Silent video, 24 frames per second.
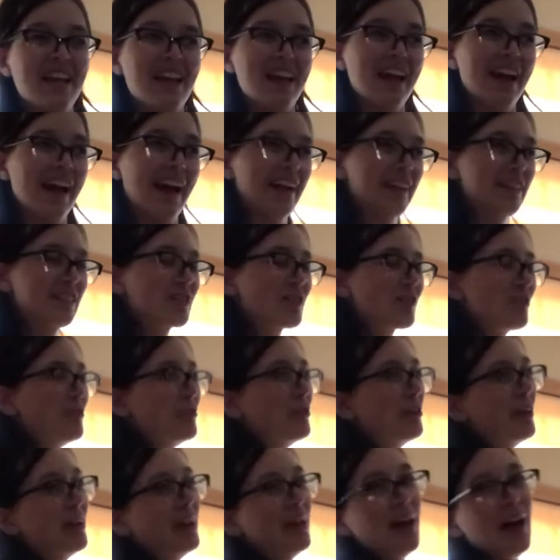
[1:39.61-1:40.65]
at
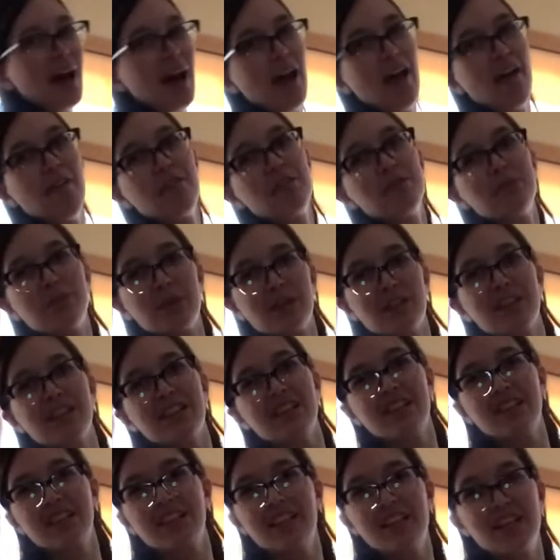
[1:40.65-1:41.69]
school, I would be a
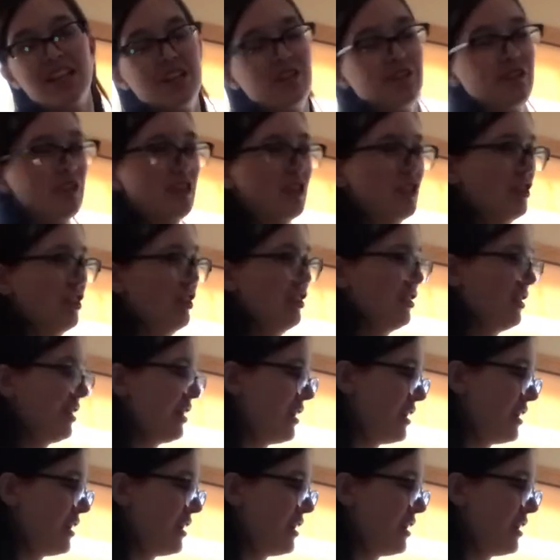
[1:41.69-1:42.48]
little concerned.